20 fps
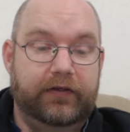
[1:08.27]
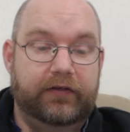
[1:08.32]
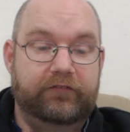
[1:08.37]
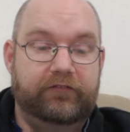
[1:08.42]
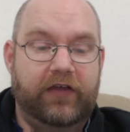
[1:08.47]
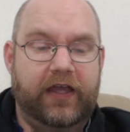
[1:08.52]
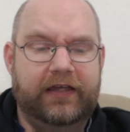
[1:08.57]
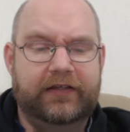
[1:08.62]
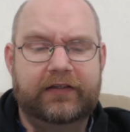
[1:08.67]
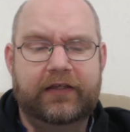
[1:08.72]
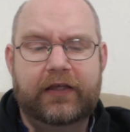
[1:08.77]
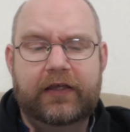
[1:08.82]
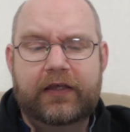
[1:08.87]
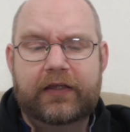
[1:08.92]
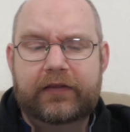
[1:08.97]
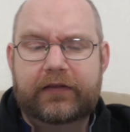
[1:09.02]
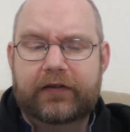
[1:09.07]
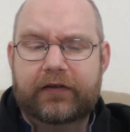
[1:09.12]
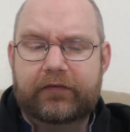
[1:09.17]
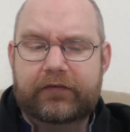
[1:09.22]
In fact,
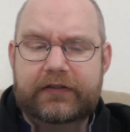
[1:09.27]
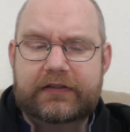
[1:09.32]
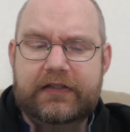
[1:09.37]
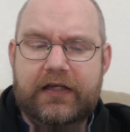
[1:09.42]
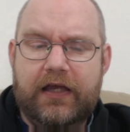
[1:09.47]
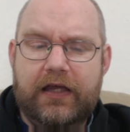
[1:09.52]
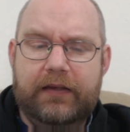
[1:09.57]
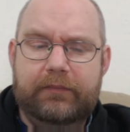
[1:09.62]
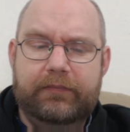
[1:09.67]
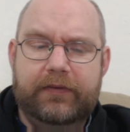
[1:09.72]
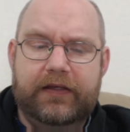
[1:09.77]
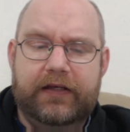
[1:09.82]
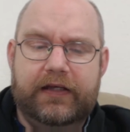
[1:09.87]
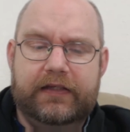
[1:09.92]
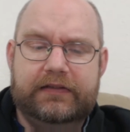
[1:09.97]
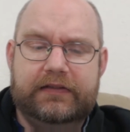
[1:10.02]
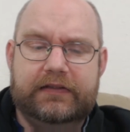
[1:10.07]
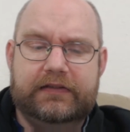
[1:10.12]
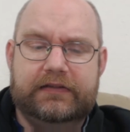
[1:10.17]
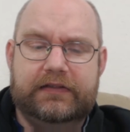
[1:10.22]
the only time that I
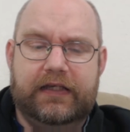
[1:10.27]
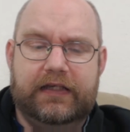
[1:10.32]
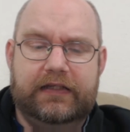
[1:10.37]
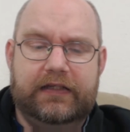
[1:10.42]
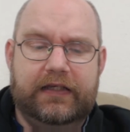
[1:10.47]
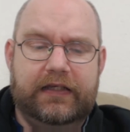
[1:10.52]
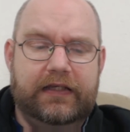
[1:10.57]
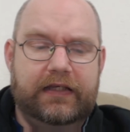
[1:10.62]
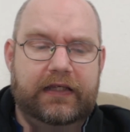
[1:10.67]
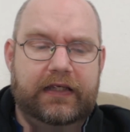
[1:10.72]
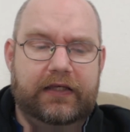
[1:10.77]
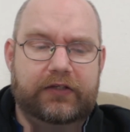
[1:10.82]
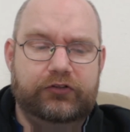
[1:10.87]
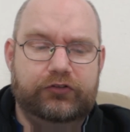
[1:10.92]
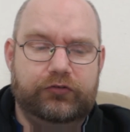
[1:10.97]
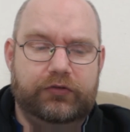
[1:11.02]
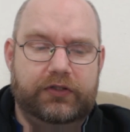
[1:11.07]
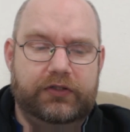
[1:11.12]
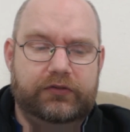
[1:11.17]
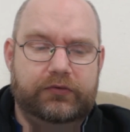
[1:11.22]
sustained any
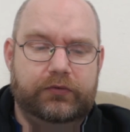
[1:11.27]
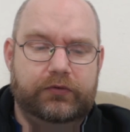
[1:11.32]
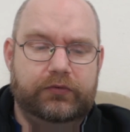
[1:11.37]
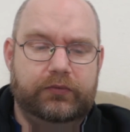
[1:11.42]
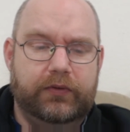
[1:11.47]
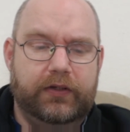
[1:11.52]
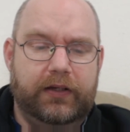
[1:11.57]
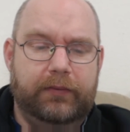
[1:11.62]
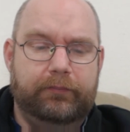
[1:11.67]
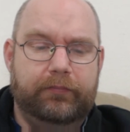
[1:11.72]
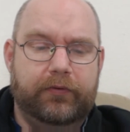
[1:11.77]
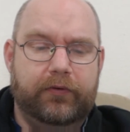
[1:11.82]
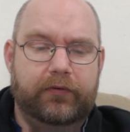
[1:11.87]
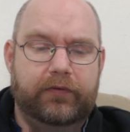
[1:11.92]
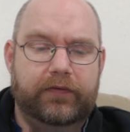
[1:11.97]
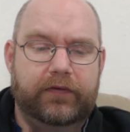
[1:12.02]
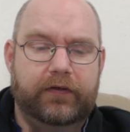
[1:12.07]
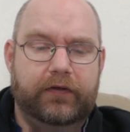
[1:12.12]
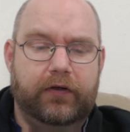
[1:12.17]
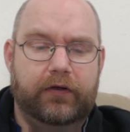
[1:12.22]
injuries was when I
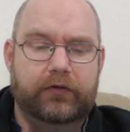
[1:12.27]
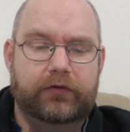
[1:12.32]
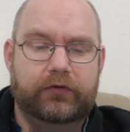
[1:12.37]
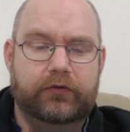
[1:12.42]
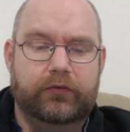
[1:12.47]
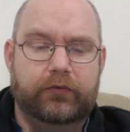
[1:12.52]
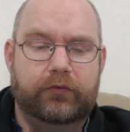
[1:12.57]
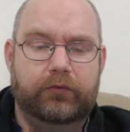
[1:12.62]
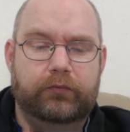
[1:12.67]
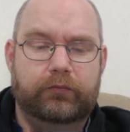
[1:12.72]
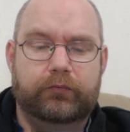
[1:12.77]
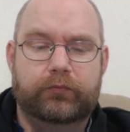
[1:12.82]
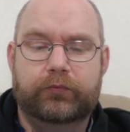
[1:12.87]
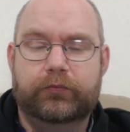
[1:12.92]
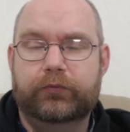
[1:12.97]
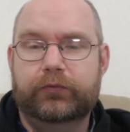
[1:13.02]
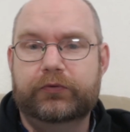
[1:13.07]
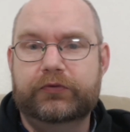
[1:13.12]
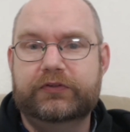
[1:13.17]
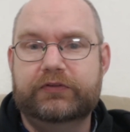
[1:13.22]
broke the cardinal
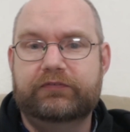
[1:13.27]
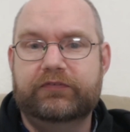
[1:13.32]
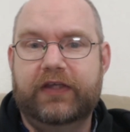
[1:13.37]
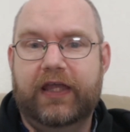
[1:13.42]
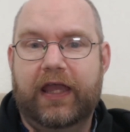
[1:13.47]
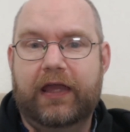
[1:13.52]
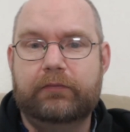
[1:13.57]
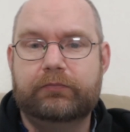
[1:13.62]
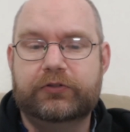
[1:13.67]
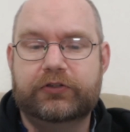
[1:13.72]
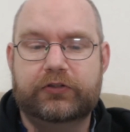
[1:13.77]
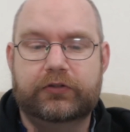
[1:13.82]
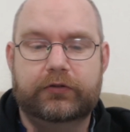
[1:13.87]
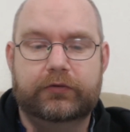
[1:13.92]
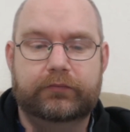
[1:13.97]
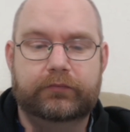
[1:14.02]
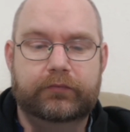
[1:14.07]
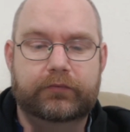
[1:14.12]
rules of capture.